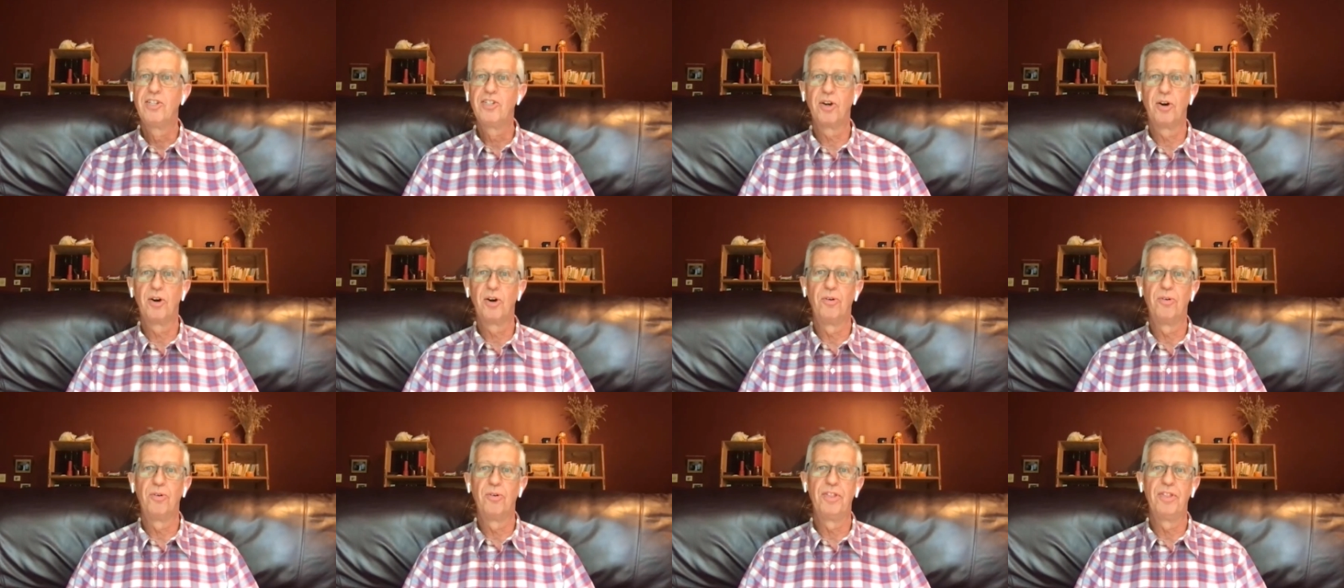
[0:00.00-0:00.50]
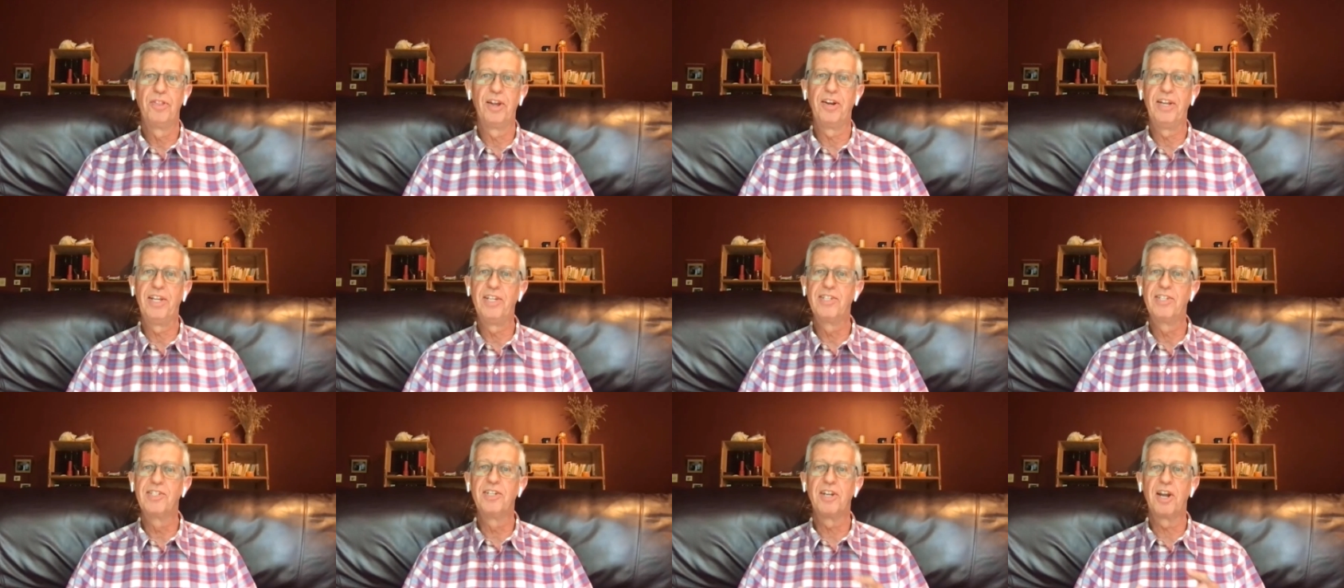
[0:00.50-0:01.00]
So
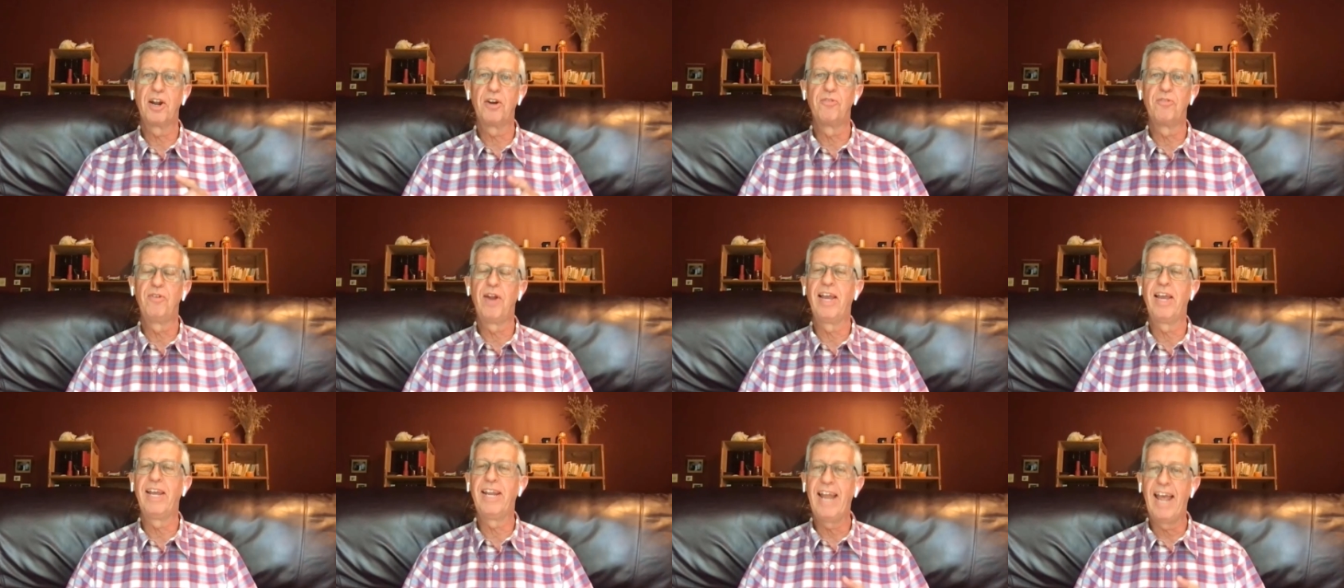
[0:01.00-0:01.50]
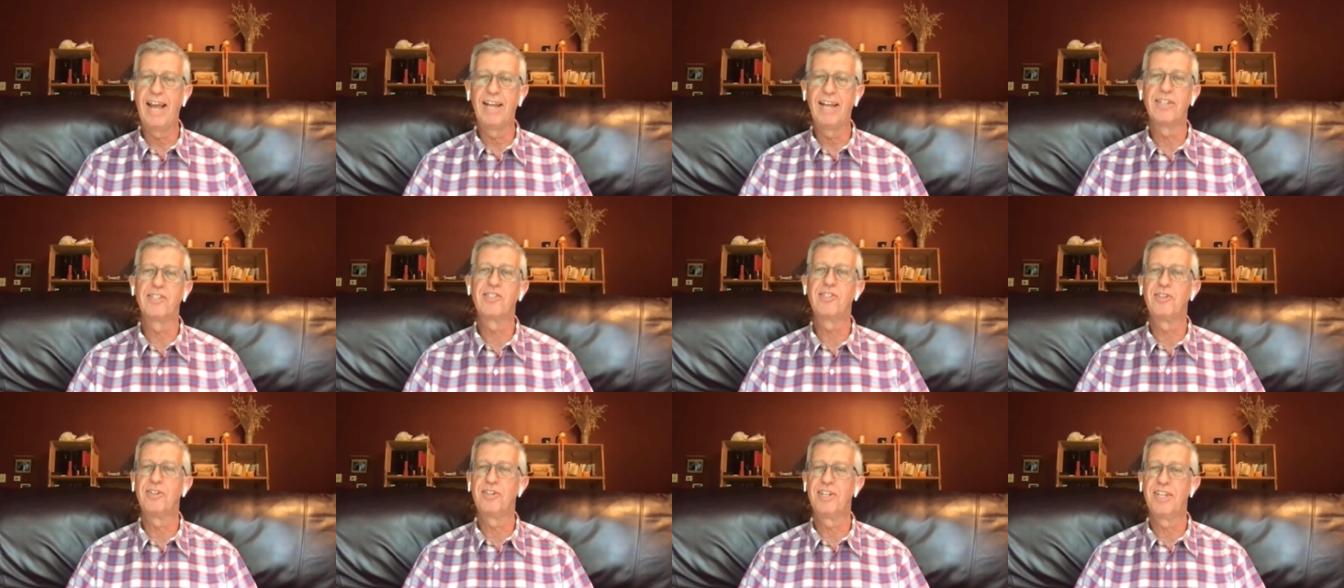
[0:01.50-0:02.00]
there isn't a right
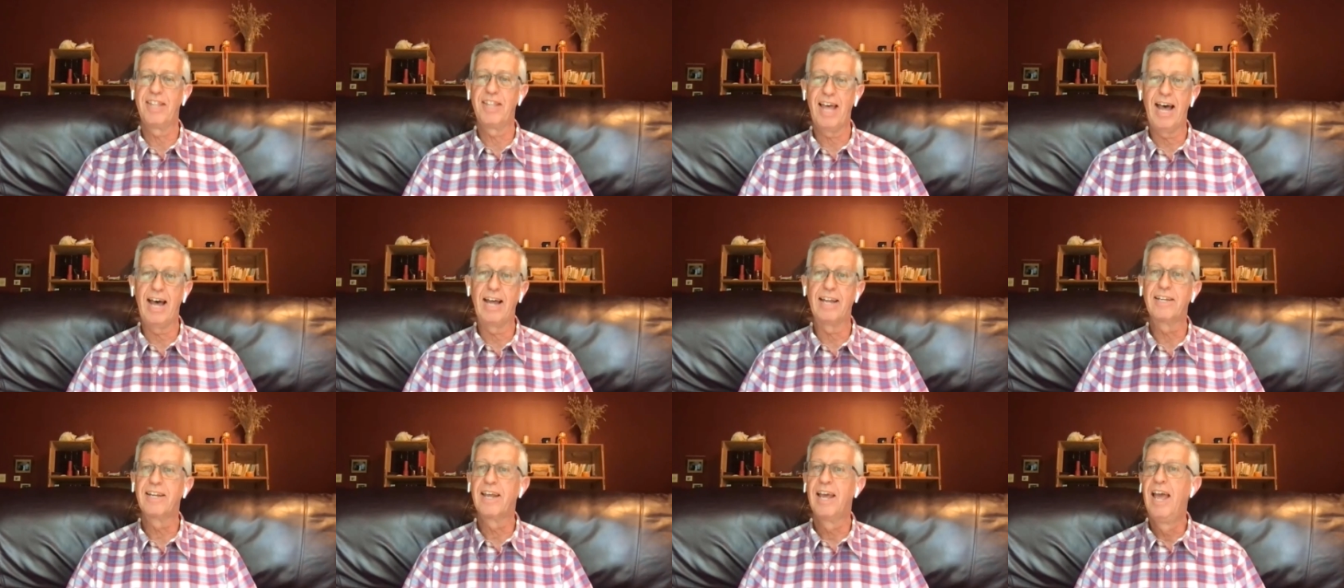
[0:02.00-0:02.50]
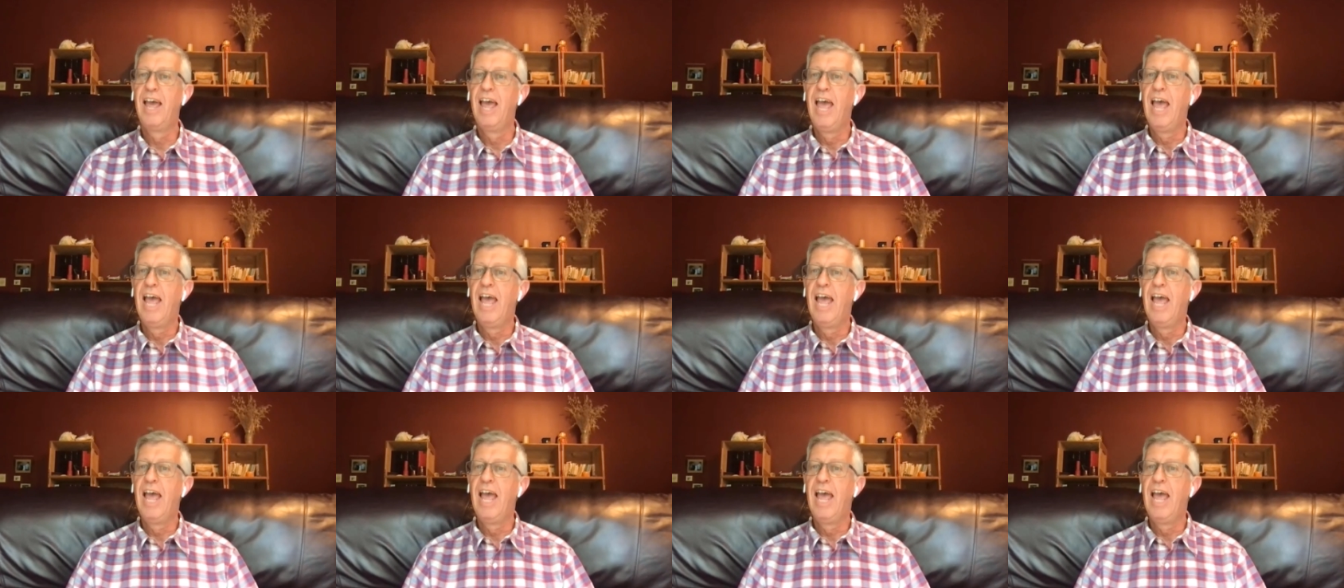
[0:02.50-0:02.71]
answer to that.